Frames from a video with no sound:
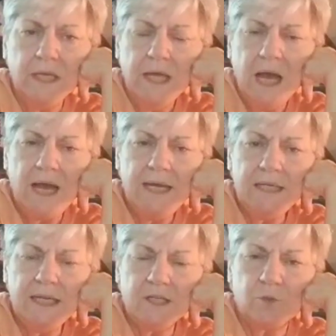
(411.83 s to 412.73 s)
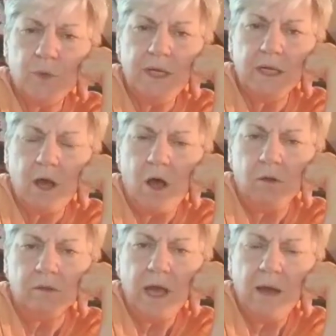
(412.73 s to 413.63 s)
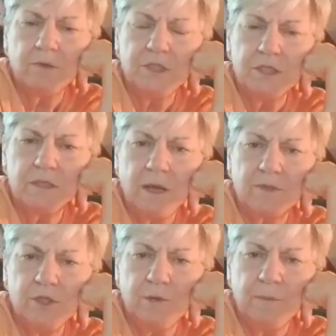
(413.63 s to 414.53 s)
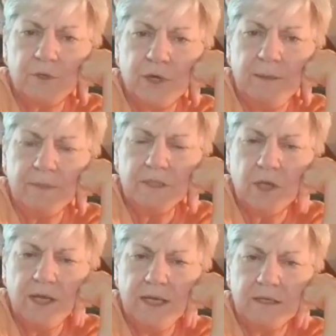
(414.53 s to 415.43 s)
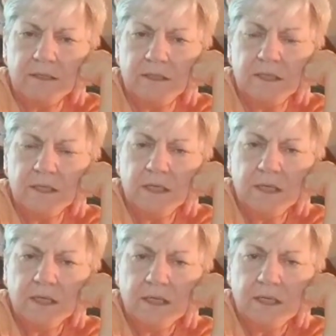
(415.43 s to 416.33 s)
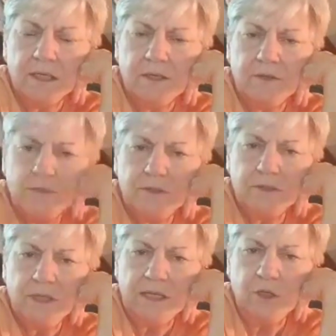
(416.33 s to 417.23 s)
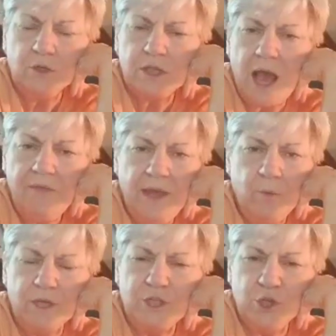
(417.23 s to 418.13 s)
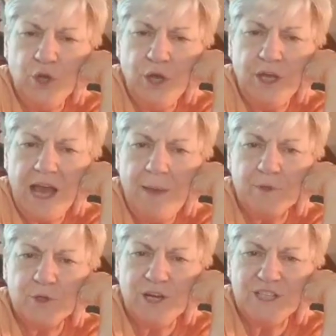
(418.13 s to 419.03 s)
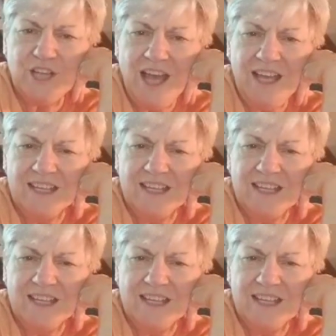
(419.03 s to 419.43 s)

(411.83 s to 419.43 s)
I didn't get to read it all. I was doing my treatment, so I didn't use. I think we should. Hi, Patricia.